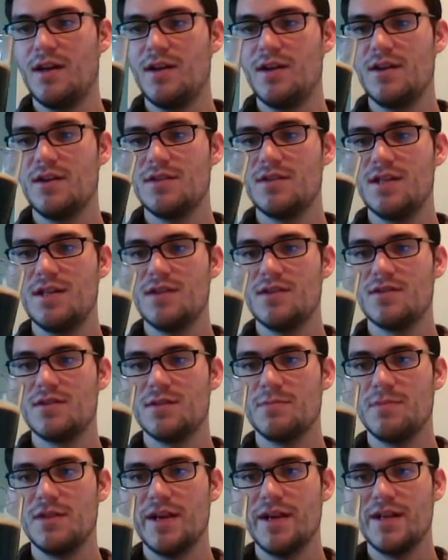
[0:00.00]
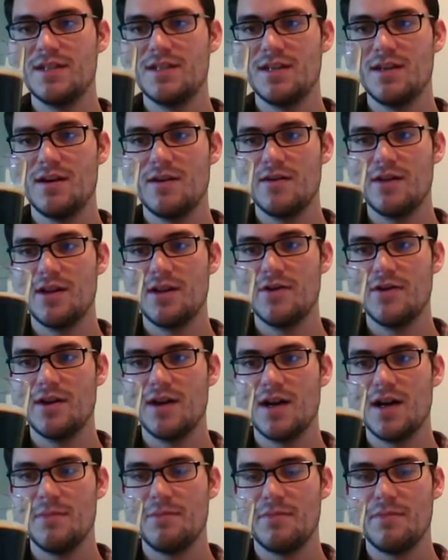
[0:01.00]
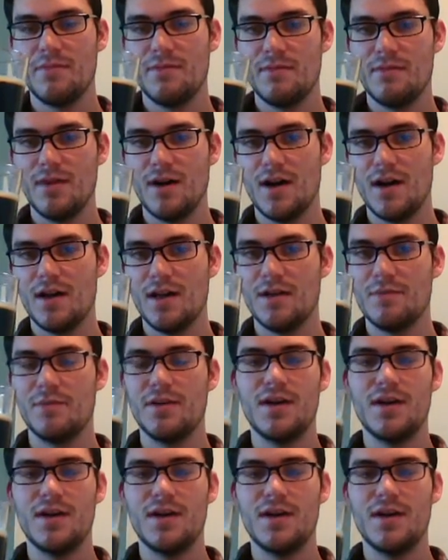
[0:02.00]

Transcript: You can see there's some lacing already going up on it,